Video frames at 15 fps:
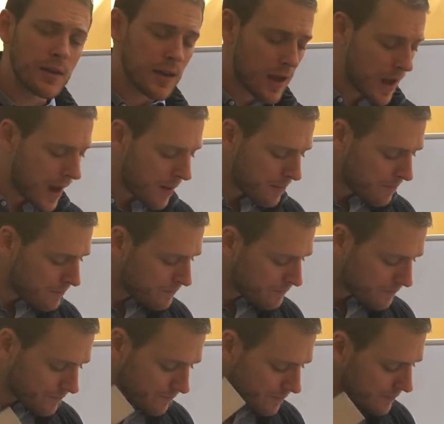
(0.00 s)

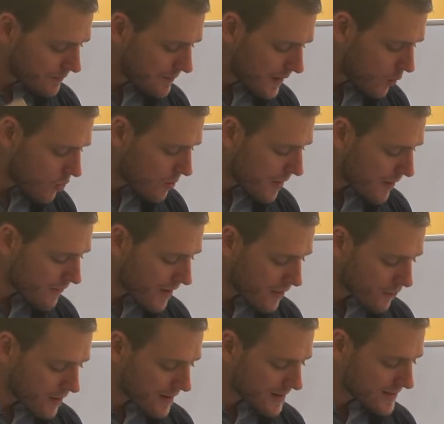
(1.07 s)
One of my
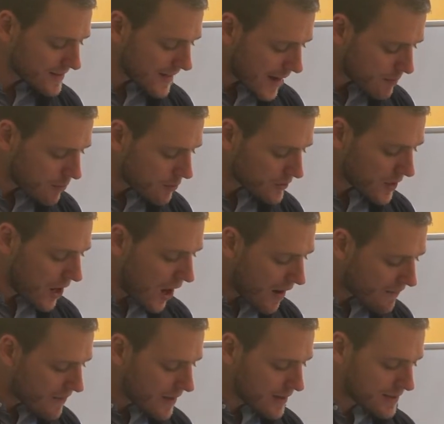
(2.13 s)
favorite examples
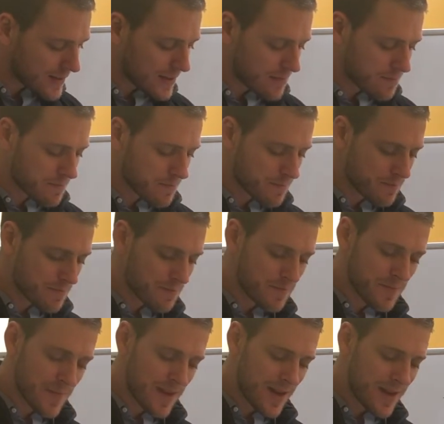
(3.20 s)
of this
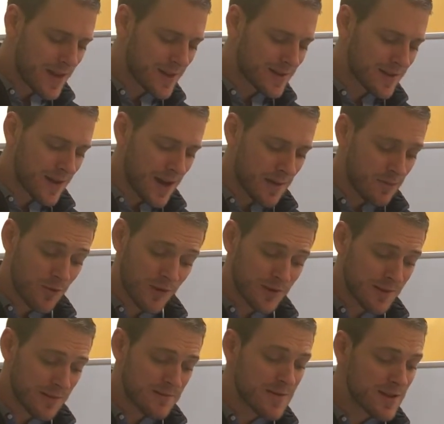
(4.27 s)
is,
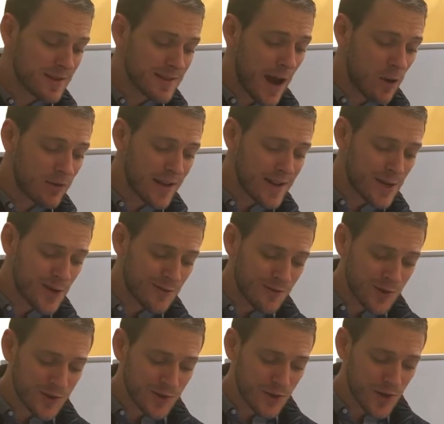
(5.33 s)
it's outlined here in
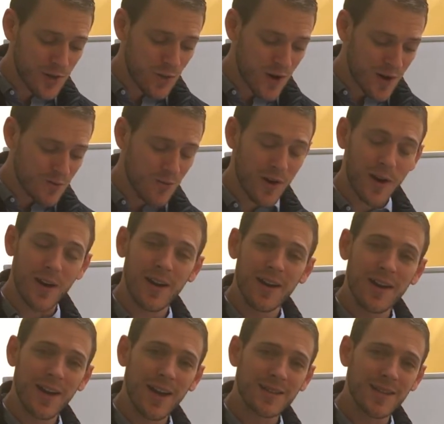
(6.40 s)
verse 31 where
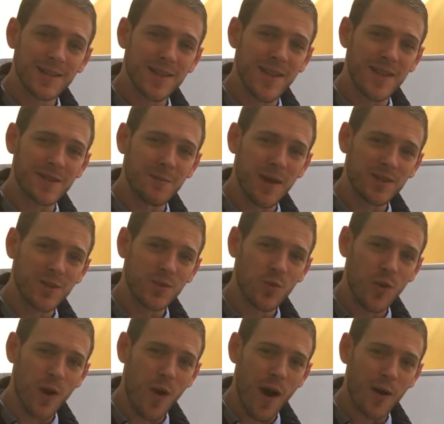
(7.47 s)
it says that this message
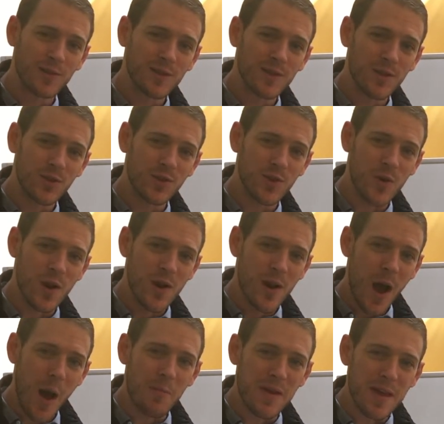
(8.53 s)
will go out still to
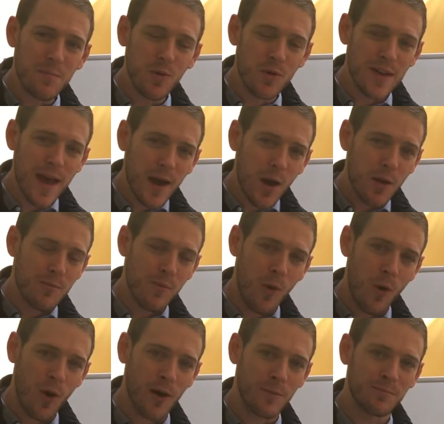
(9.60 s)
a people yet
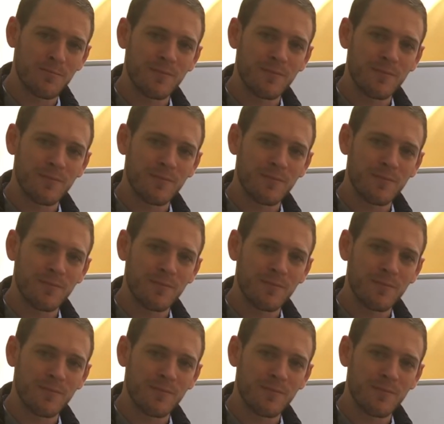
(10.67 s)
unborn.